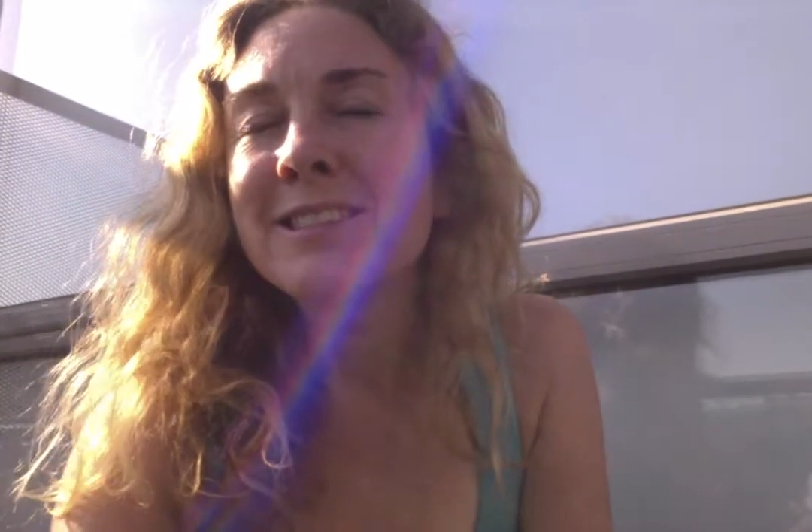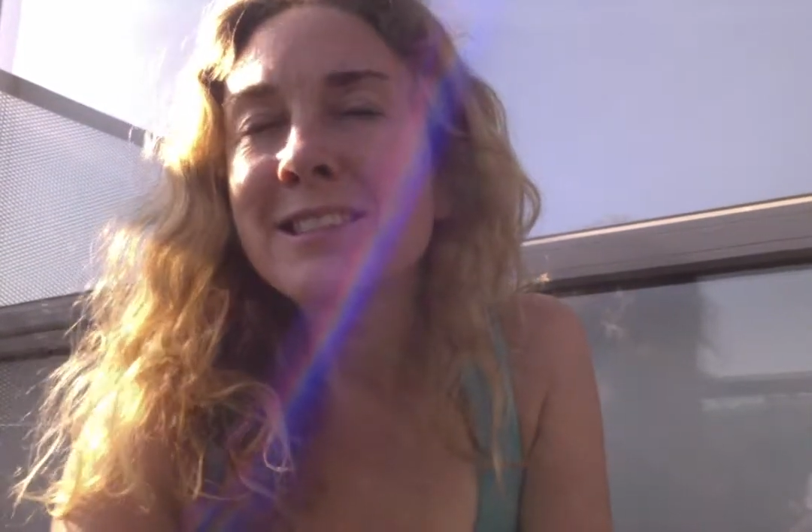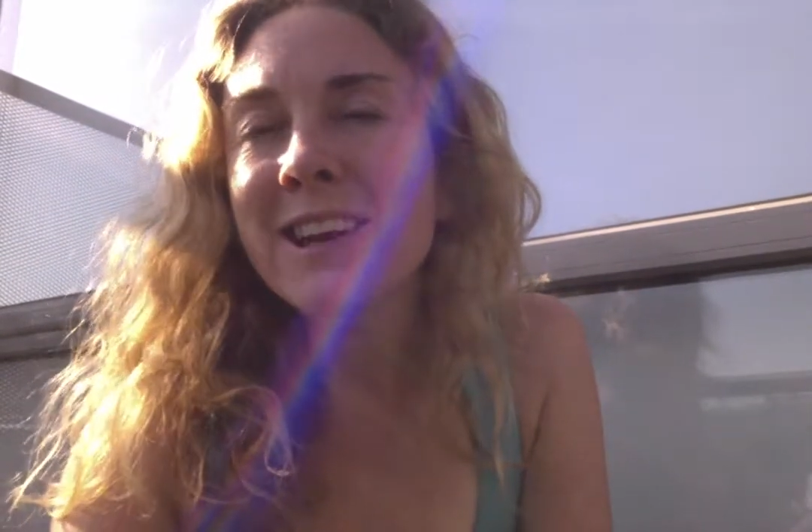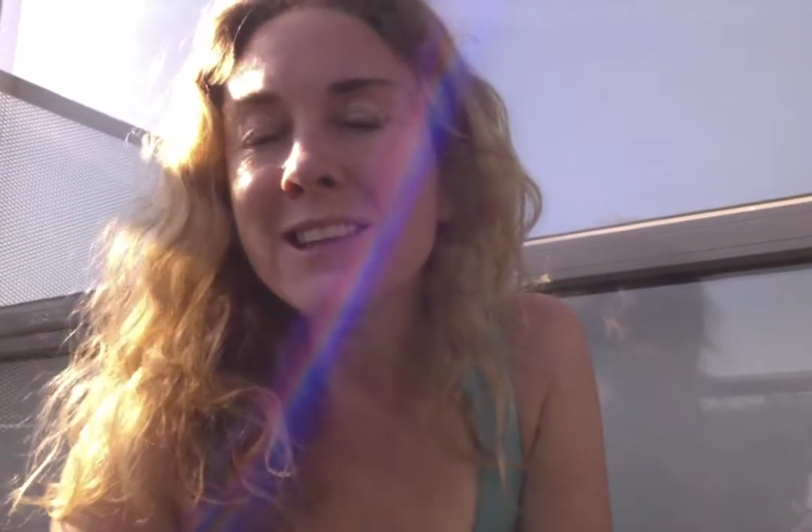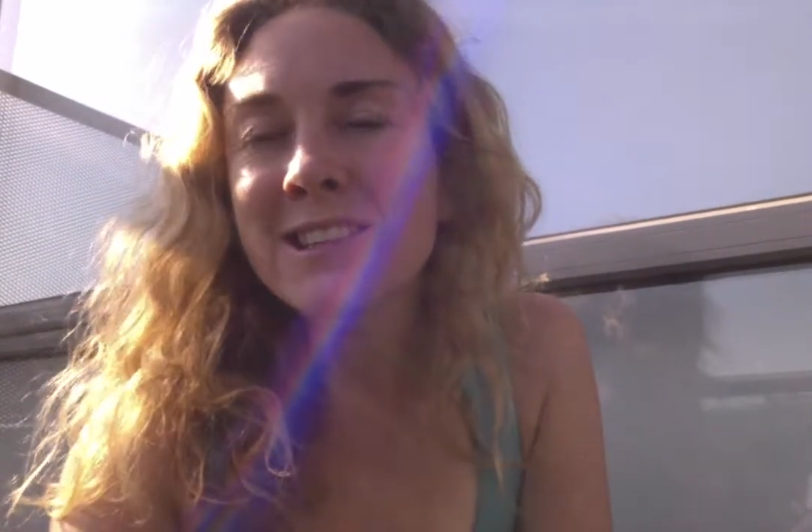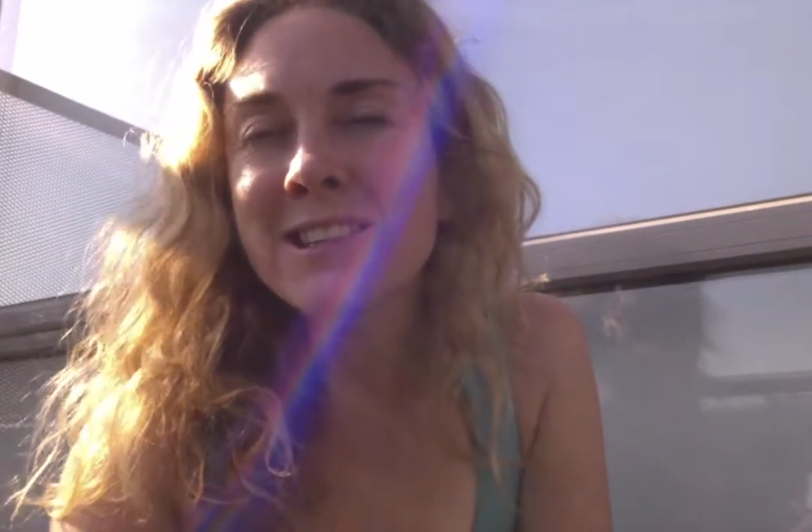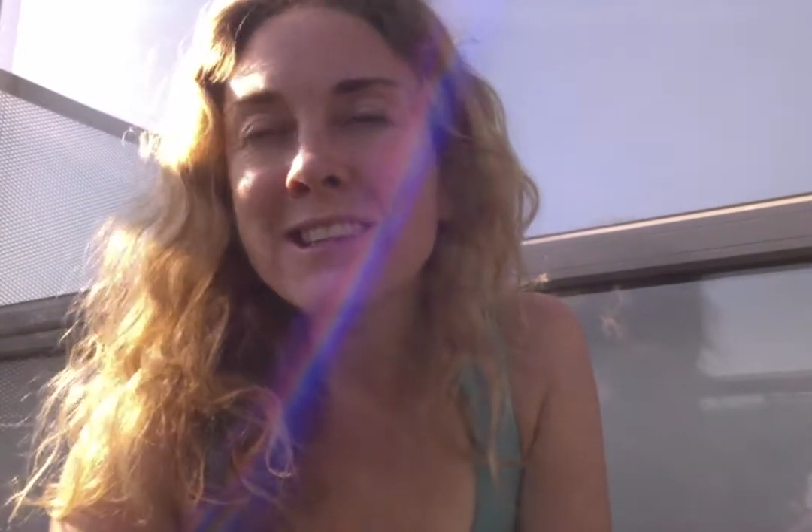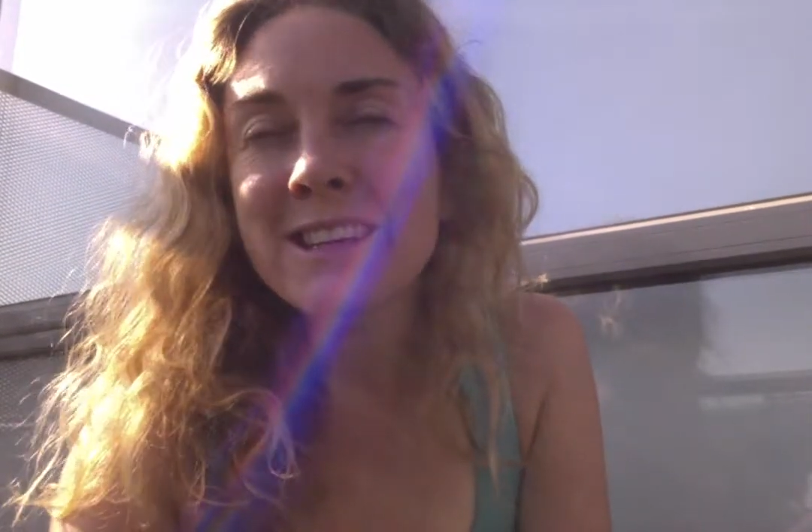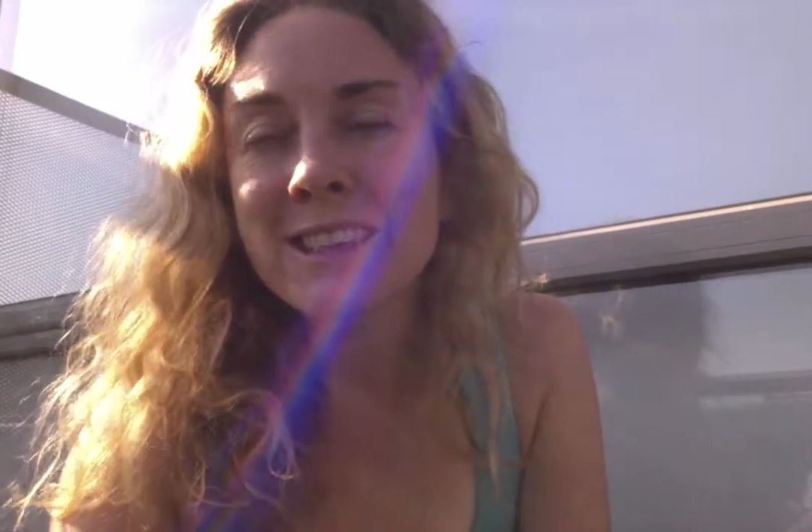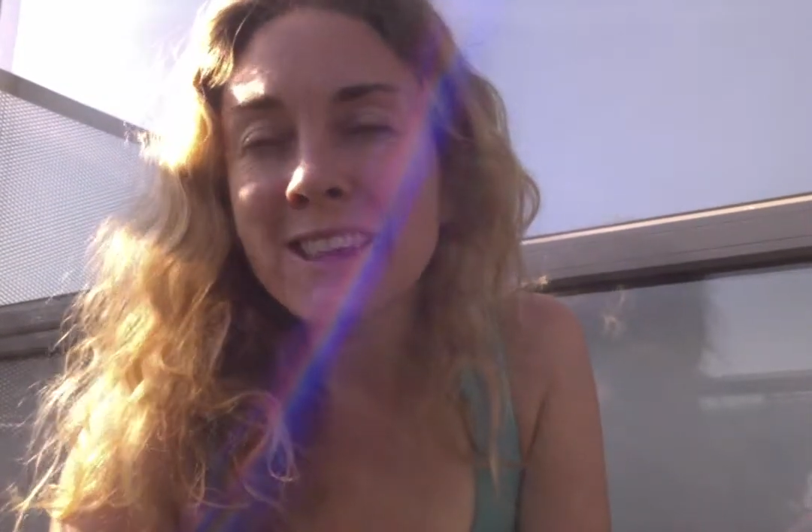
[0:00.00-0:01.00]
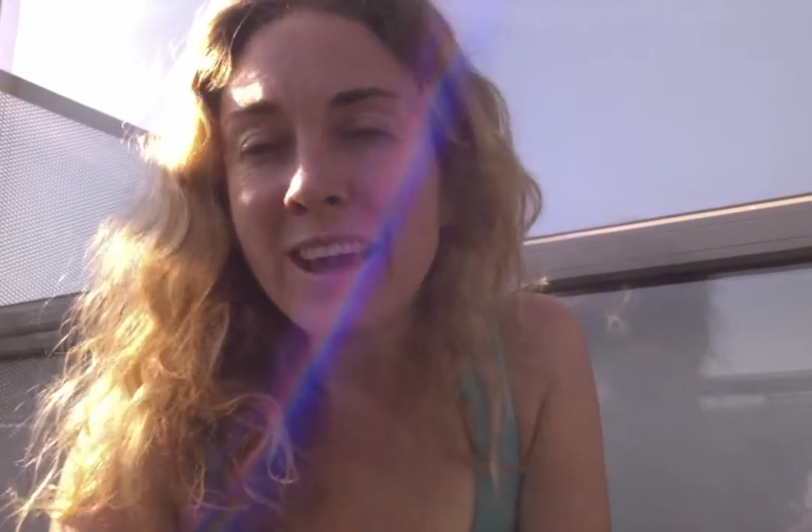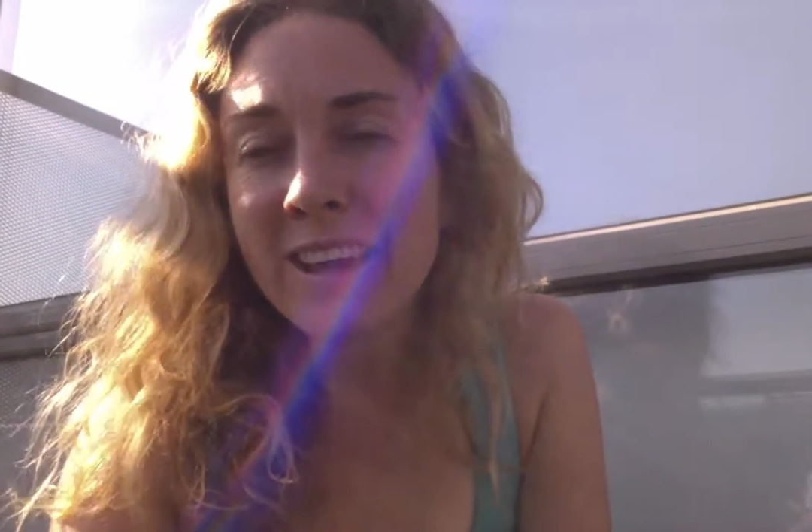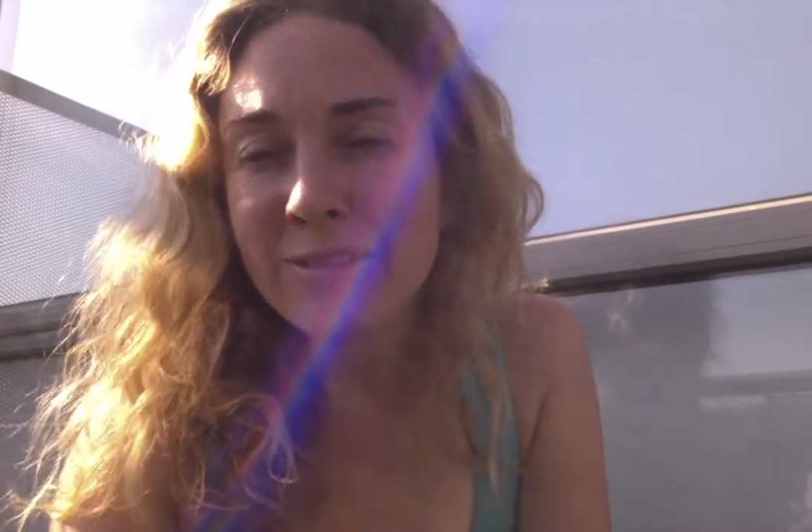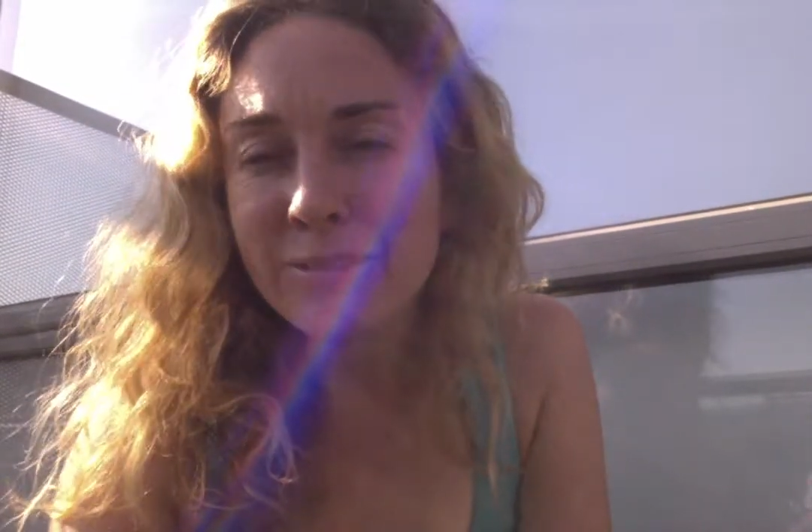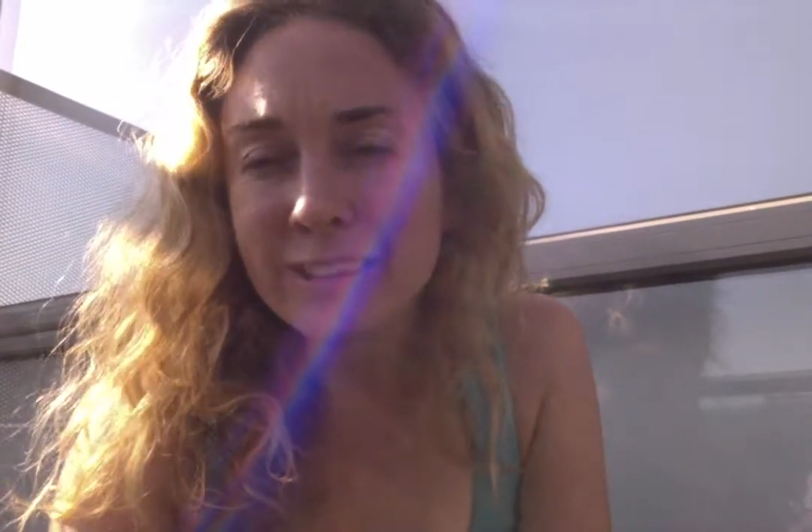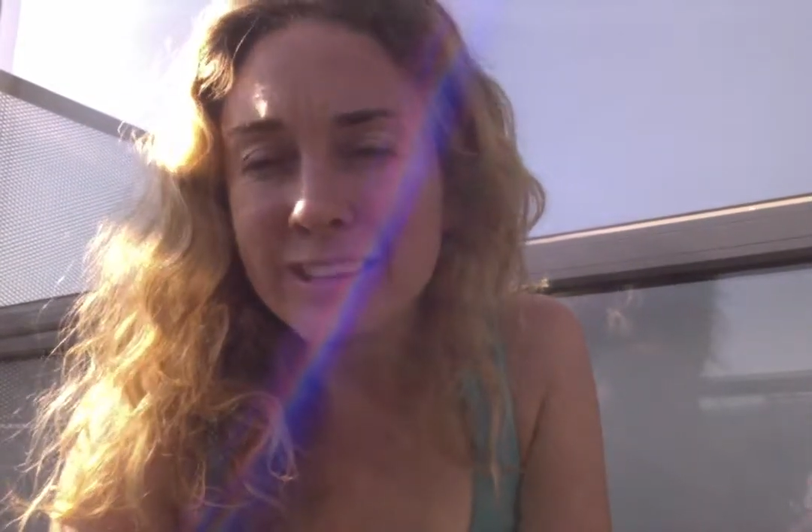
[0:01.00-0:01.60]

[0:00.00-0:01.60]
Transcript: such delightful